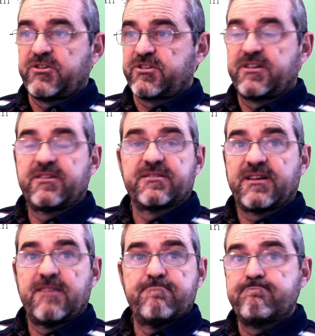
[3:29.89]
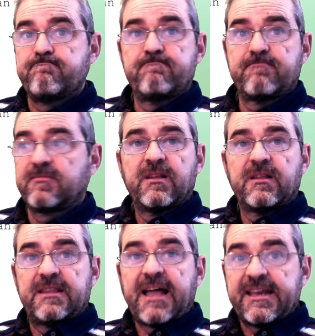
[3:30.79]
uncertain
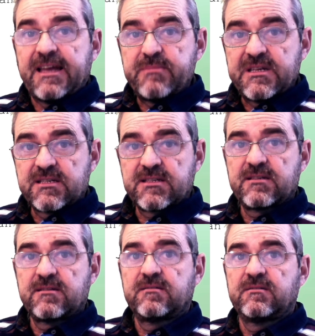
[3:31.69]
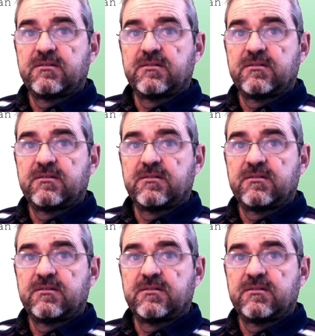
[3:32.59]
dynamics,